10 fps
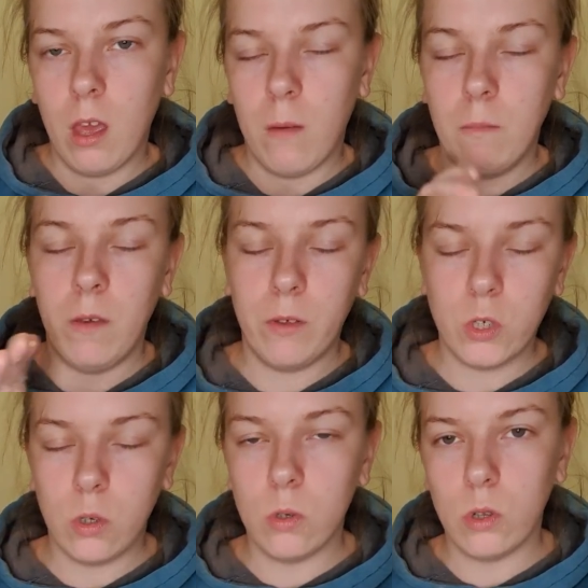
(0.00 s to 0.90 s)
if you
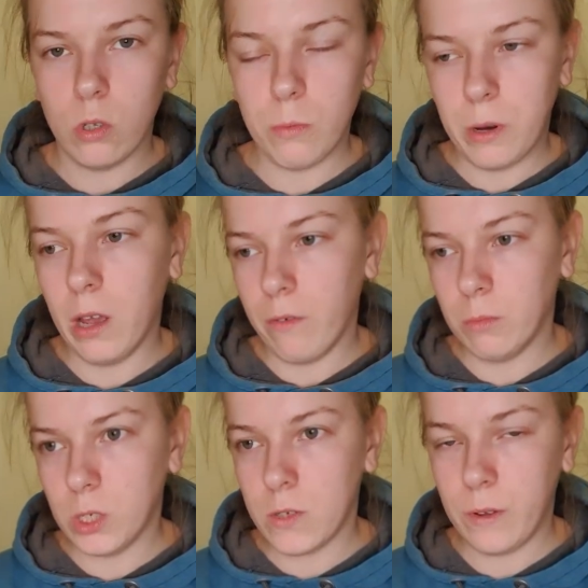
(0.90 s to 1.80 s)
choose not to buy it from
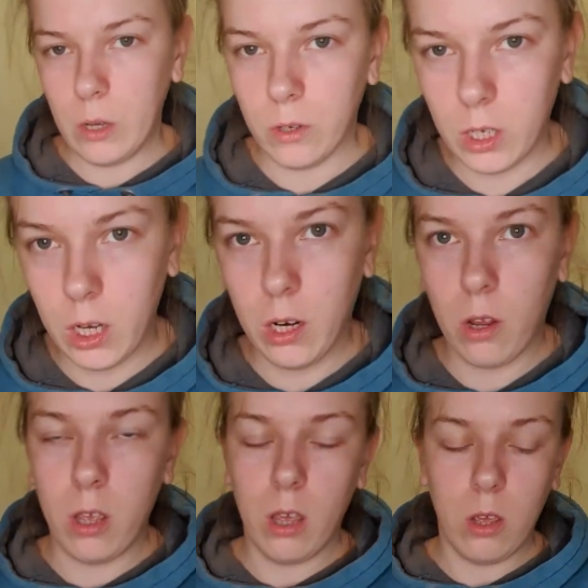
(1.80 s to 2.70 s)
Just For You online
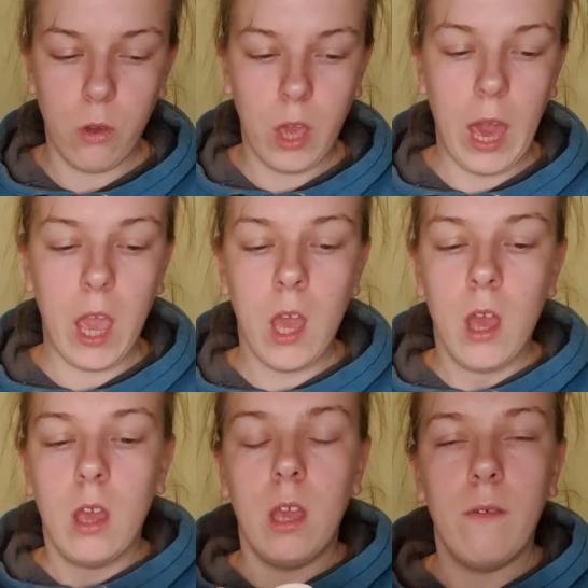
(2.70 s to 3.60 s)
UK,
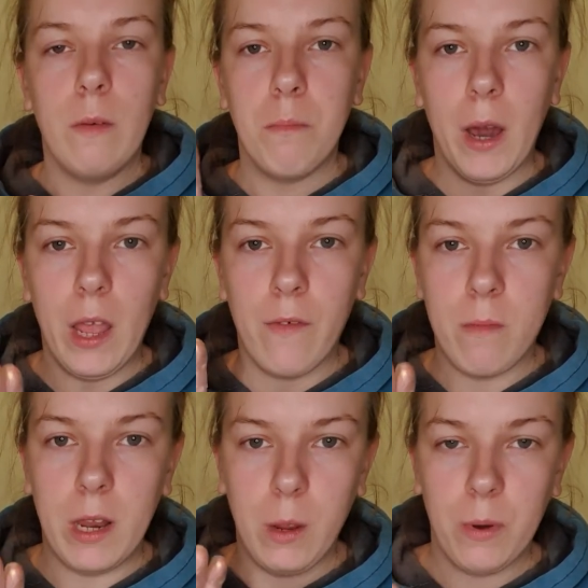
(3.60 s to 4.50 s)
if you buy it from
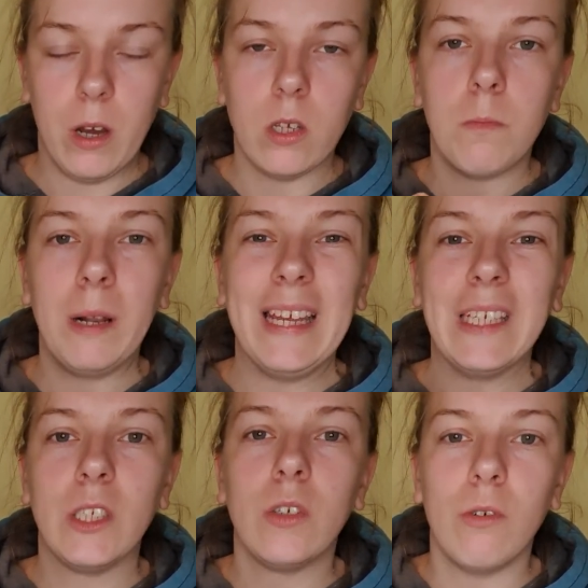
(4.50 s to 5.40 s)
anywhere else,
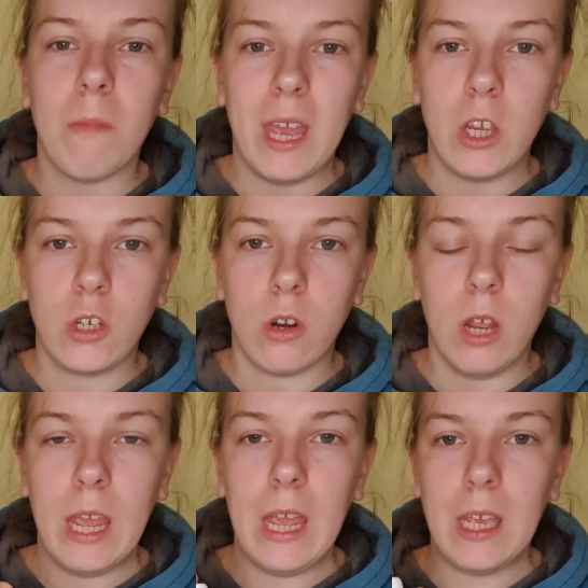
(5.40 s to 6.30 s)
please do make sure
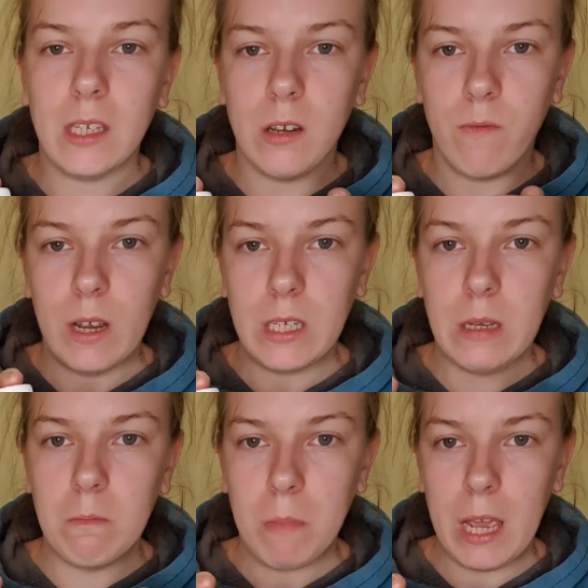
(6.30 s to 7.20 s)
it is the
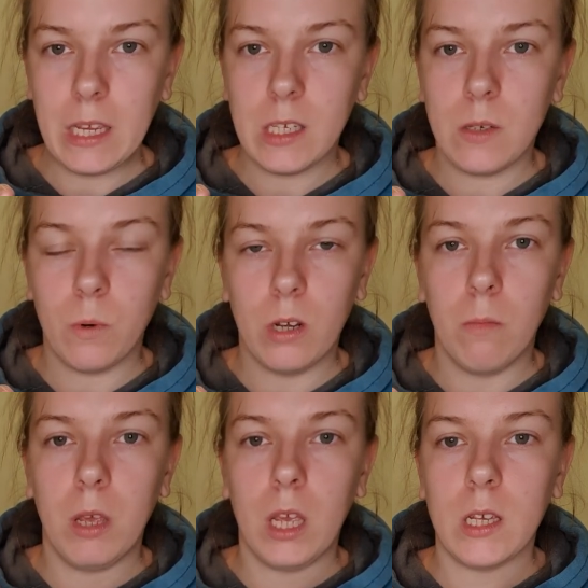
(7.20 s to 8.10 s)
resin based one,
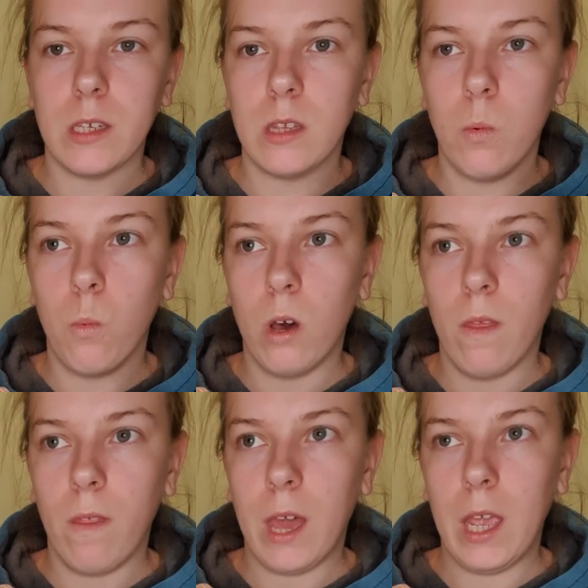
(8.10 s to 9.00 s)
because the one
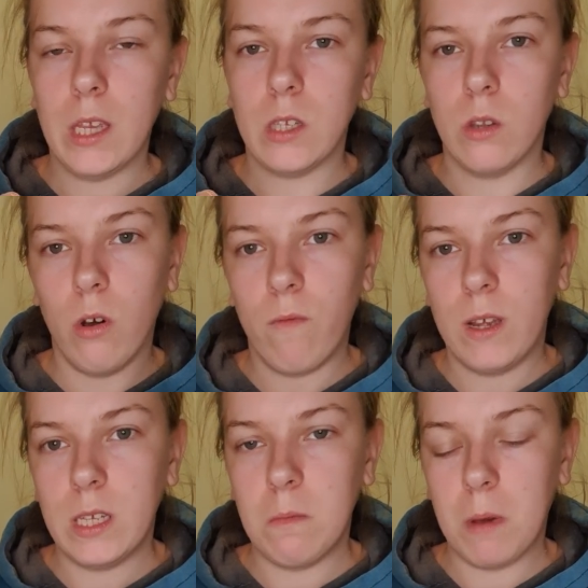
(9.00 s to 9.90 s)
that is not
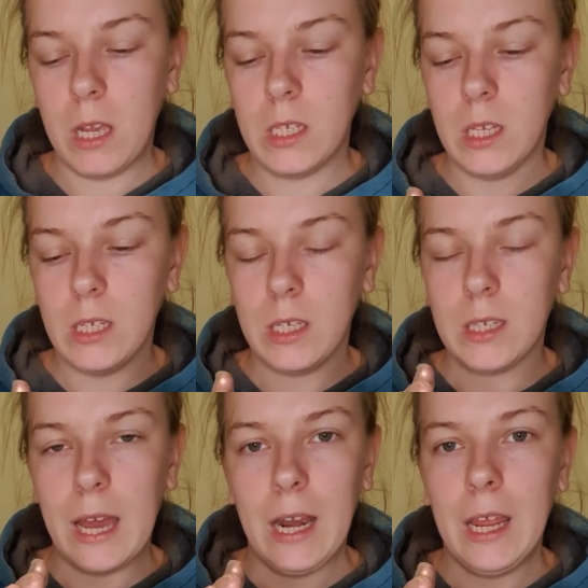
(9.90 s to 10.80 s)
resin based is
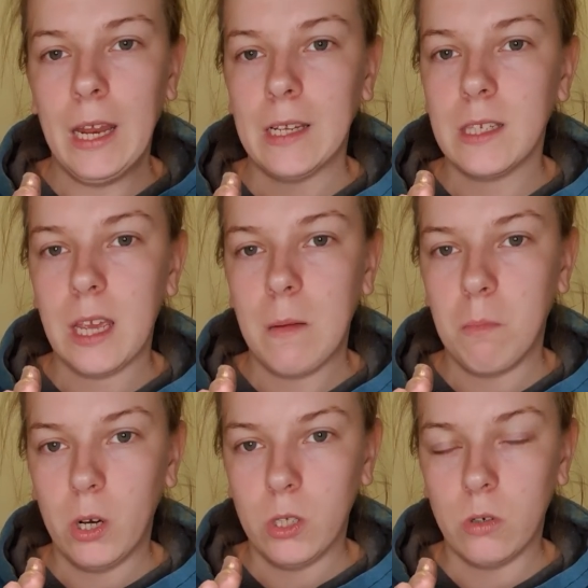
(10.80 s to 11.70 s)
exactly in the same
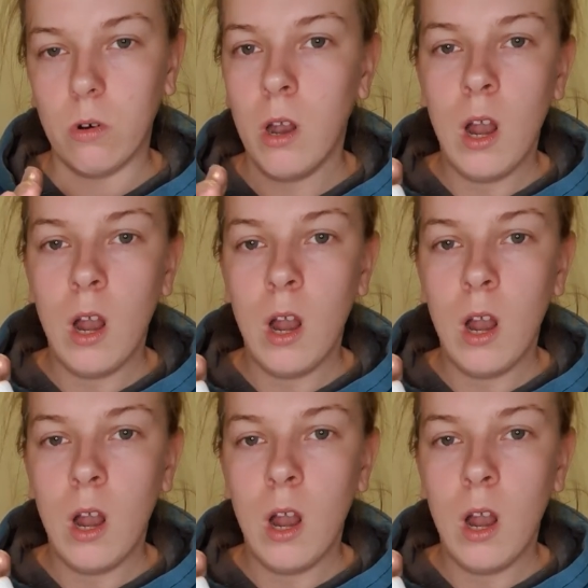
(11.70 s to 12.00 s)
bottle.